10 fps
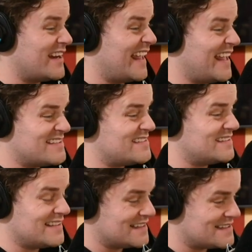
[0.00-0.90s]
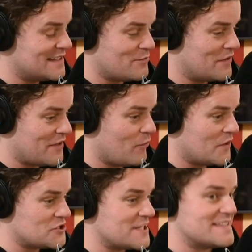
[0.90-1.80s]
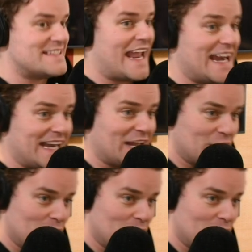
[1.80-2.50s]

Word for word: going to instantly sleep with him when she's dating yeah,